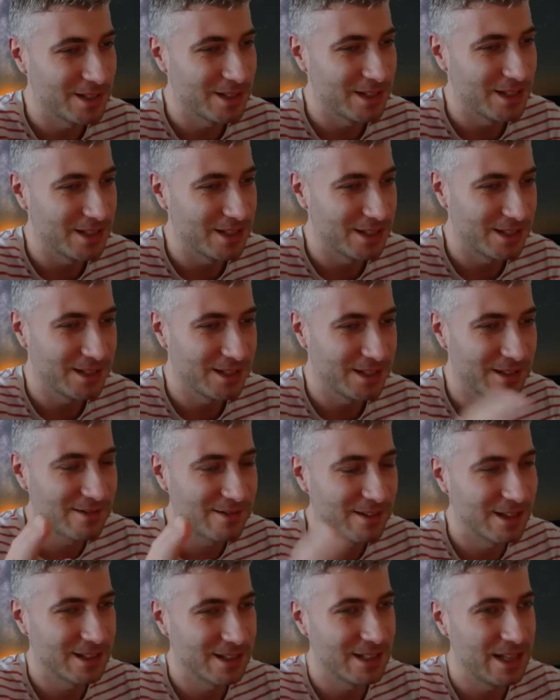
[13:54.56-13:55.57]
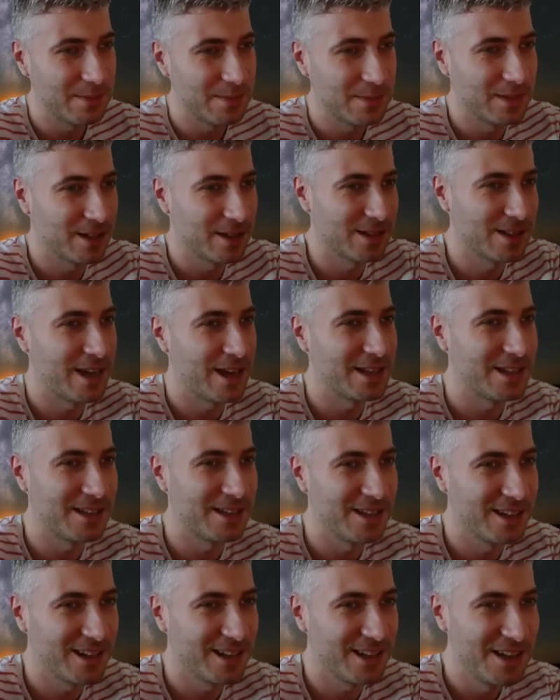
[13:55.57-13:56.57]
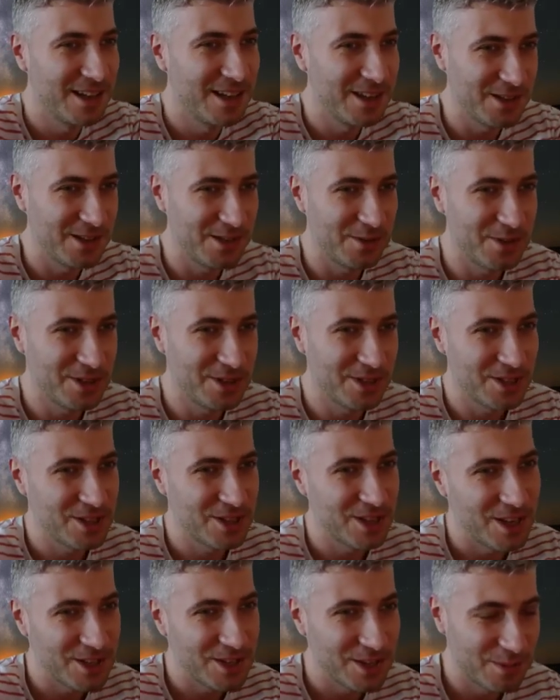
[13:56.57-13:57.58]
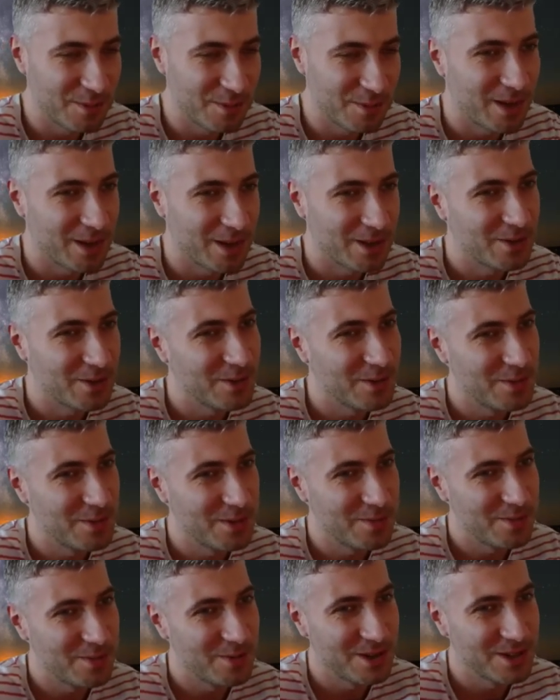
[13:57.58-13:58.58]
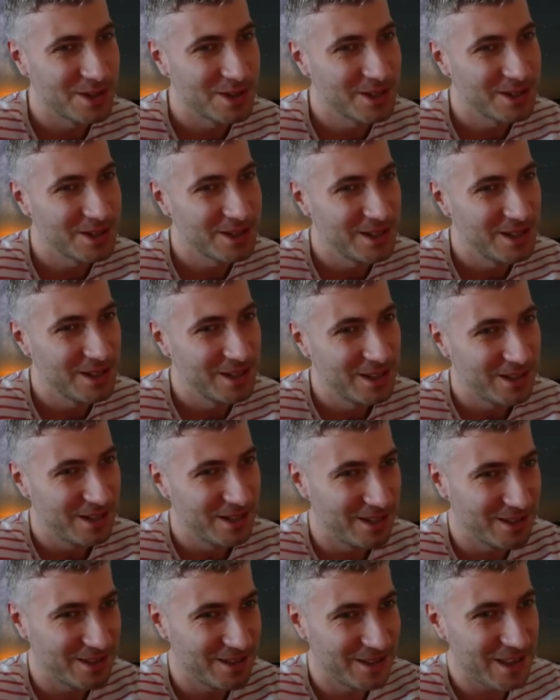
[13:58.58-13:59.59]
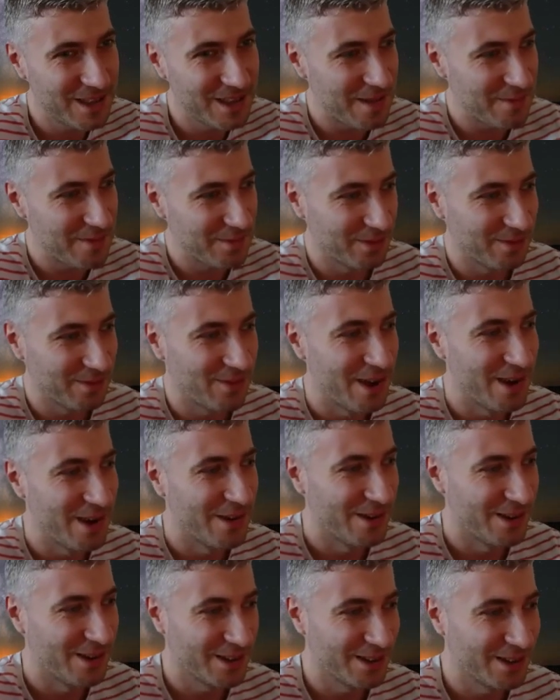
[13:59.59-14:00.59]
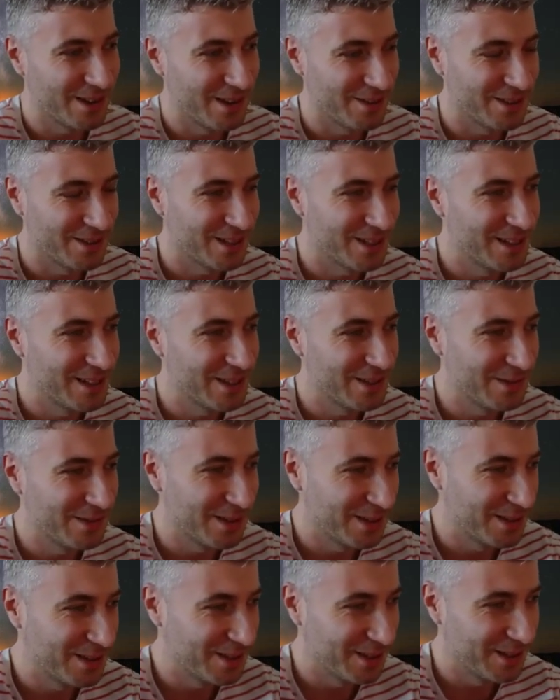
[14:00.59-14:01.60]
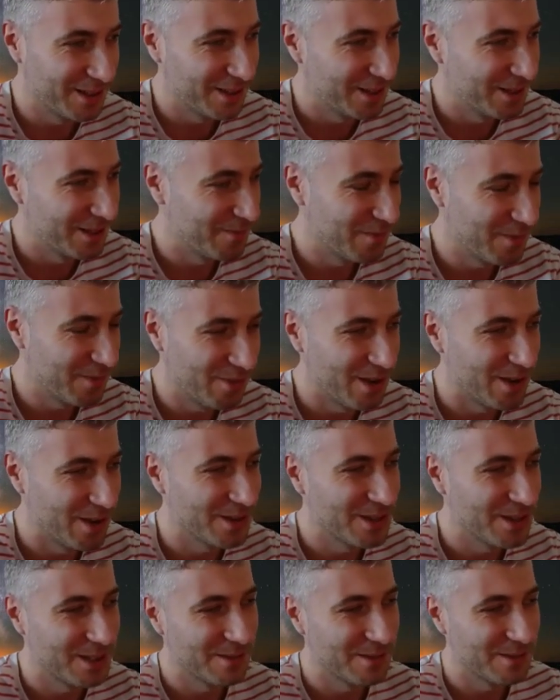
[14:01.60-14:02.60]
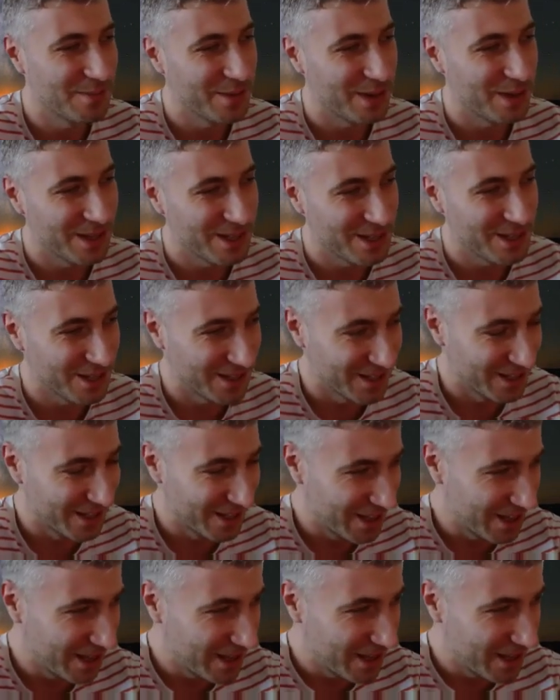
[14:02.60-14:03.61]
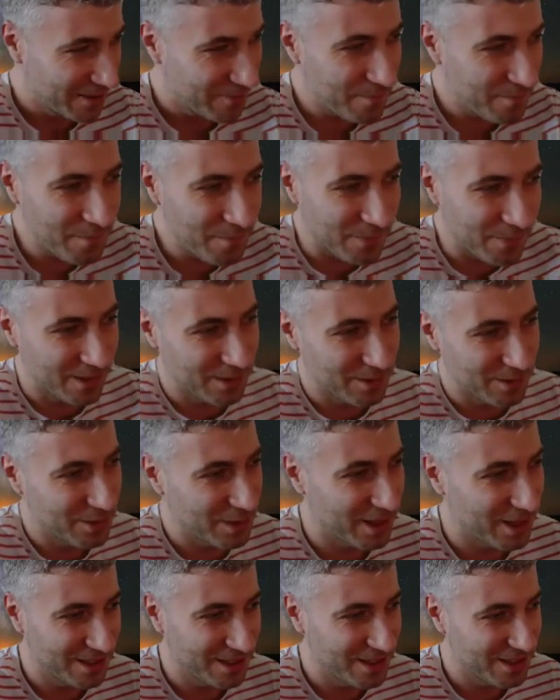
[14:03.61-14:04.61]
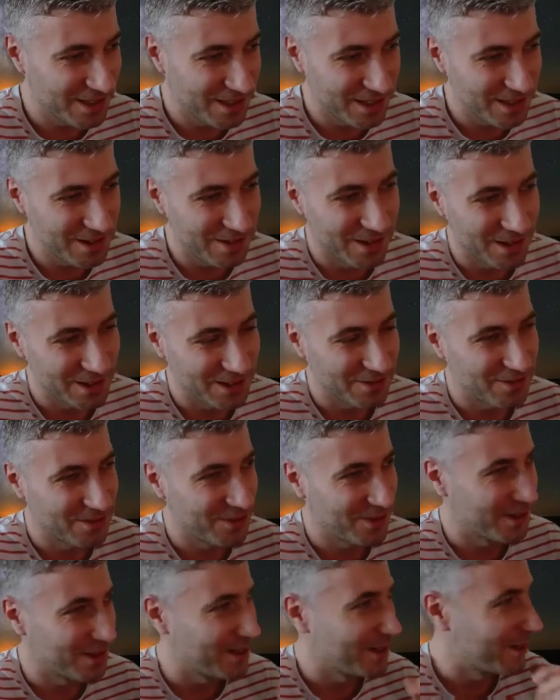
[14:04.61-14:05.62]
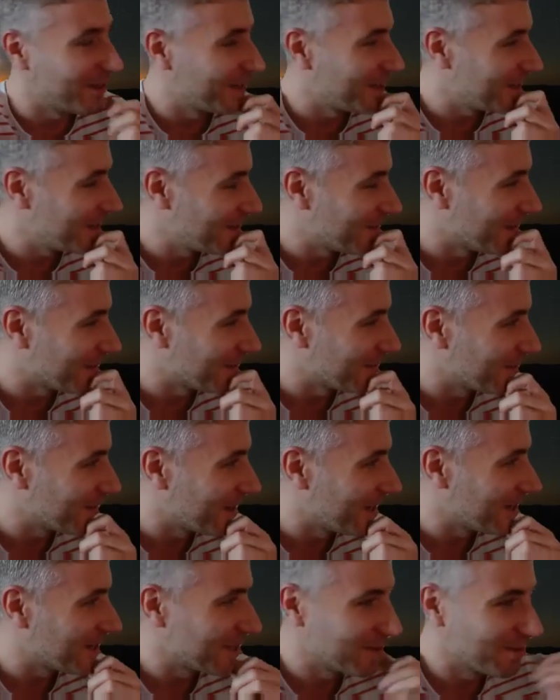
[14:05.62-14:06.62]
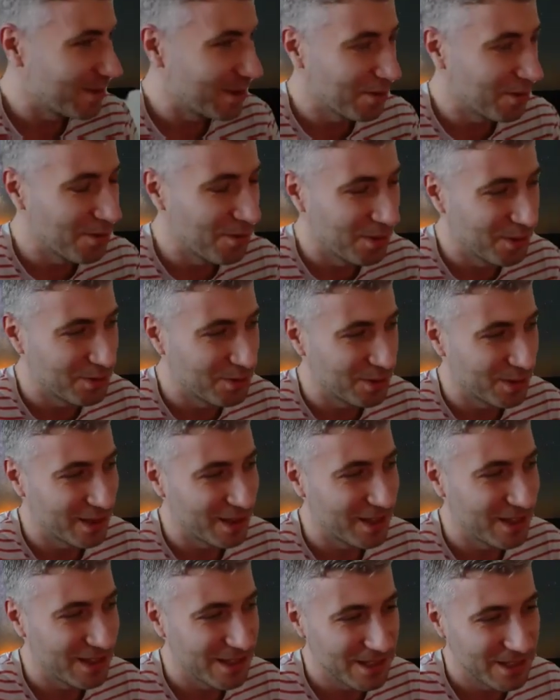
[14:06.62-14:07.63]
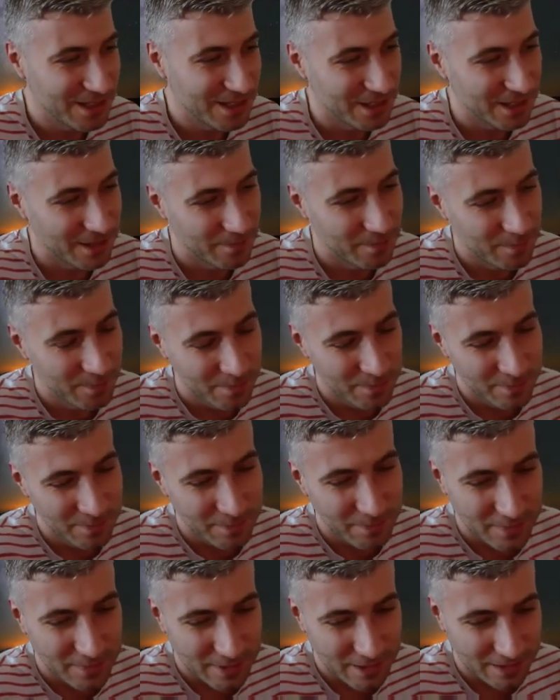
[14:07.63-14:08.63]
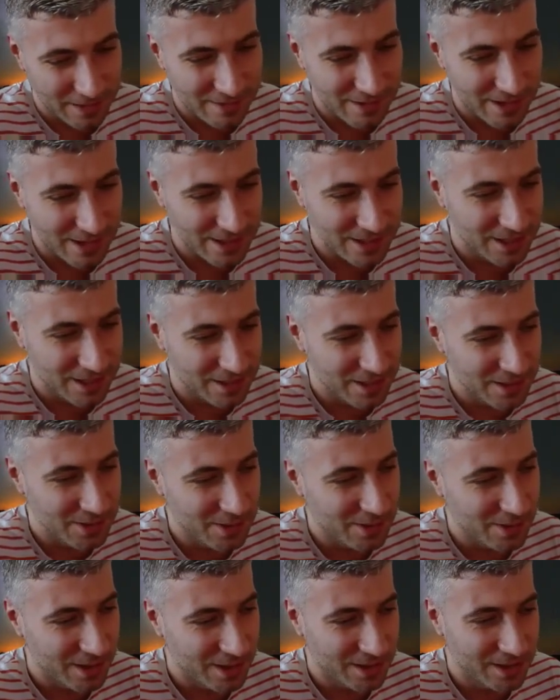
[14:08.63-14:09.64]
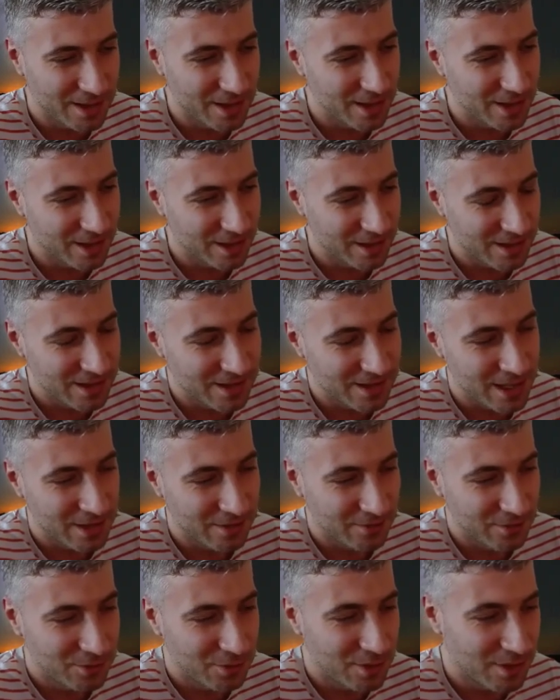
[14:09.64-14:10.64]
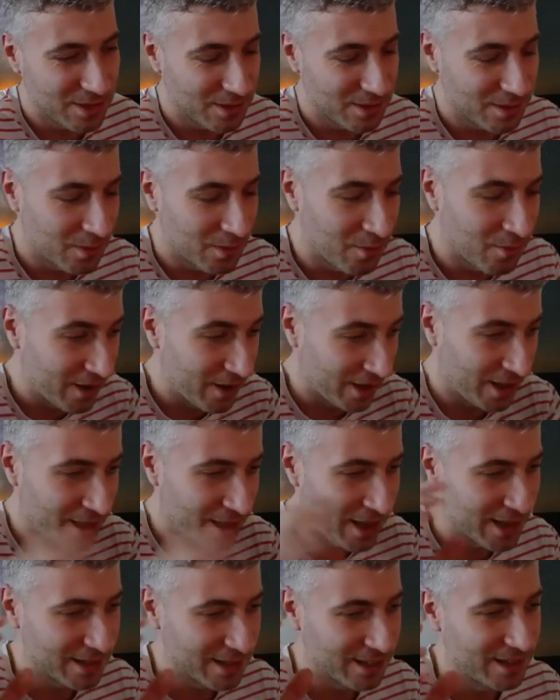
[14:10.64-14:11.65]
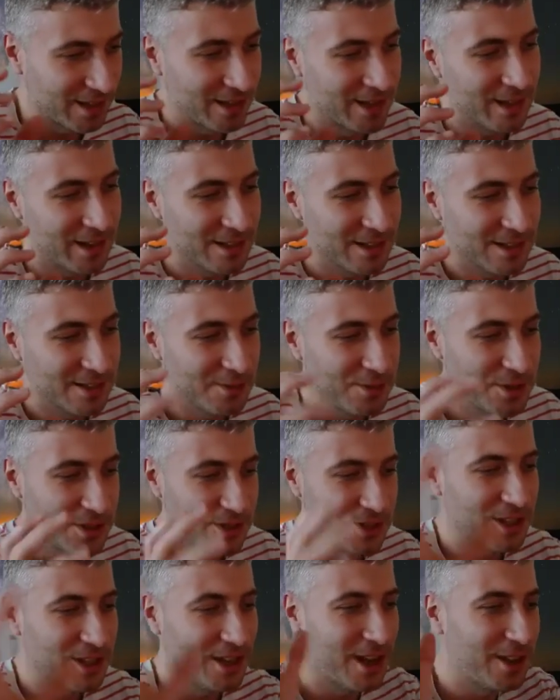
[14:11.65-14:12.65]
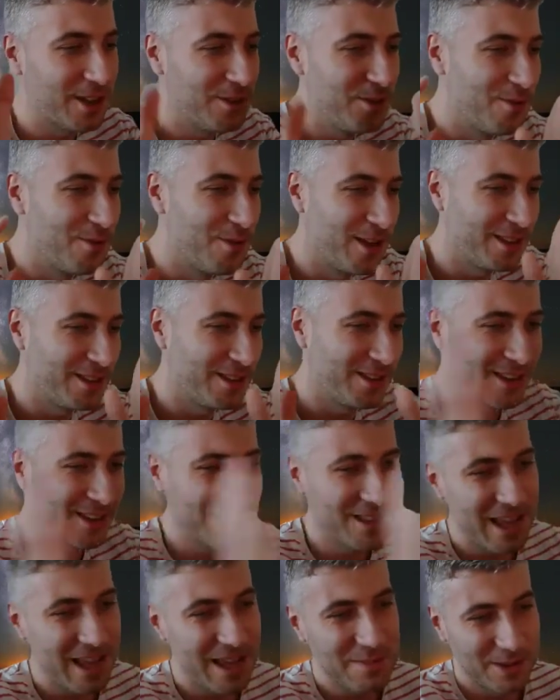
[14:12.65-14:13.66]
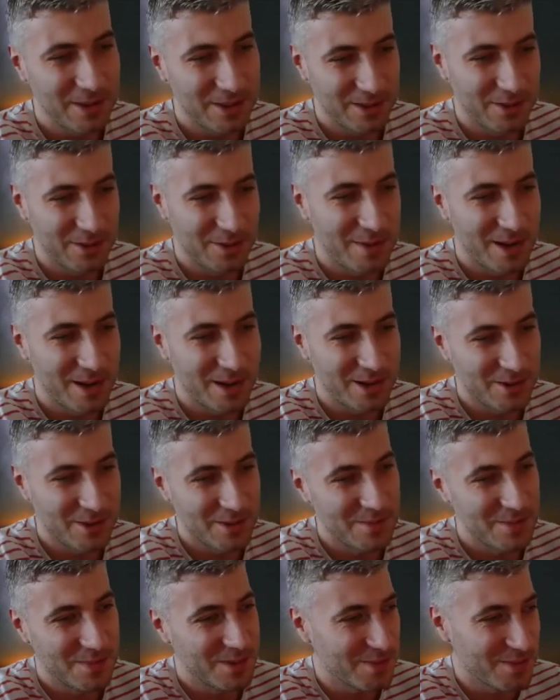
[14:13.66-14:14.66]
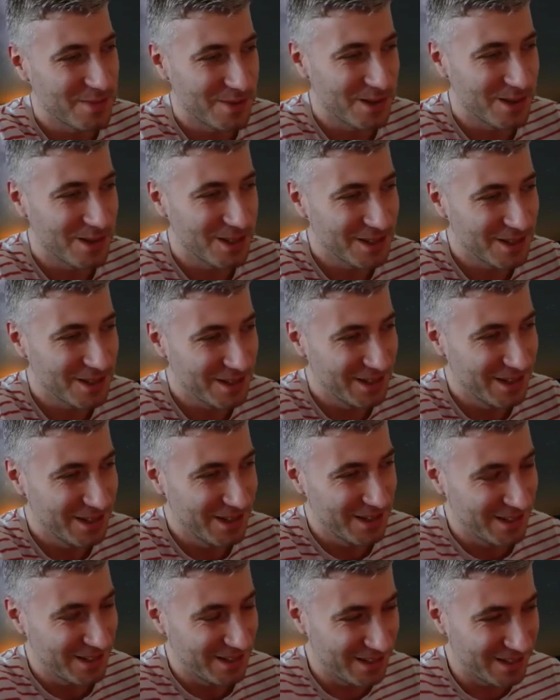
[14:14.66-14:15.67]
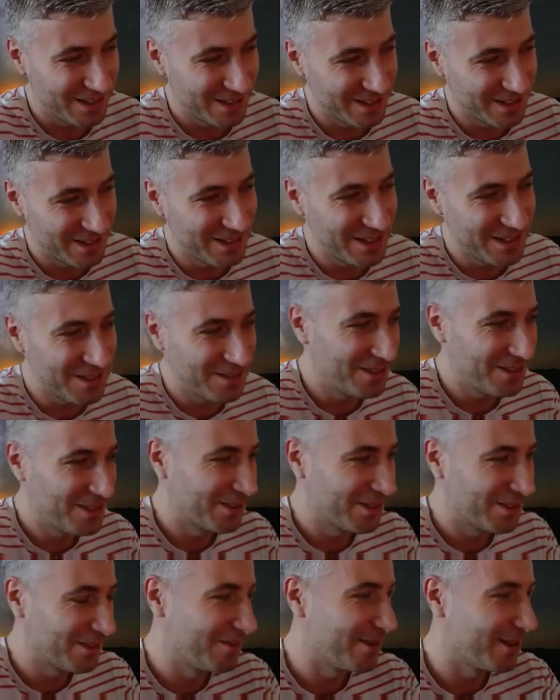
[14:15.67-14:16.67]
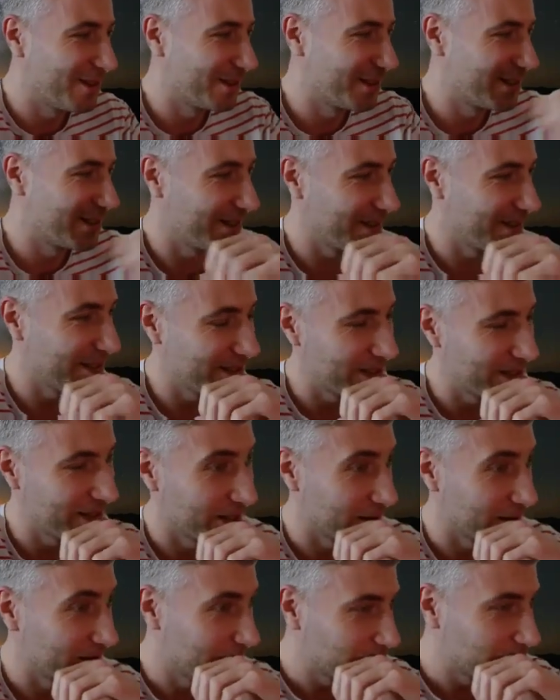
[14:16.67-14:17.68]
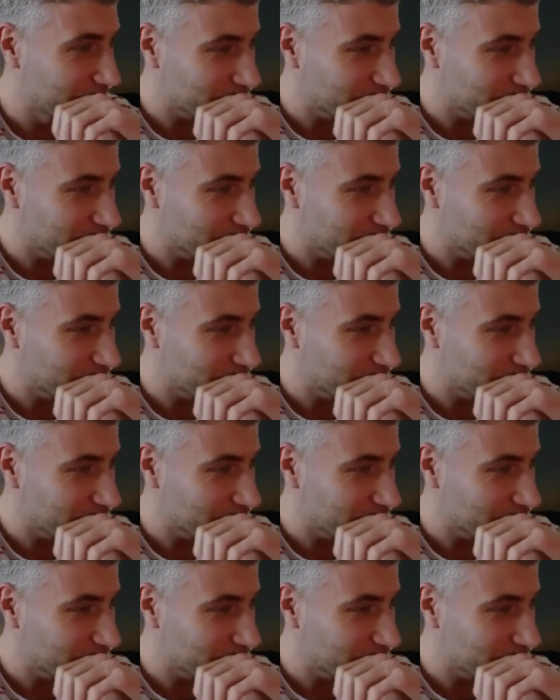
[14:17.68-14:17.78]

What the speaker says: says the class name resides here. So we just change it with bytecode manipulation and rename the file after that with file system operation. And we this in a lot of cases where we want to enhance a class that is already there. Instead of doing very nasty hacks, we just generate new one, rename it to bytecode manipulation, and leave it the only one that is there.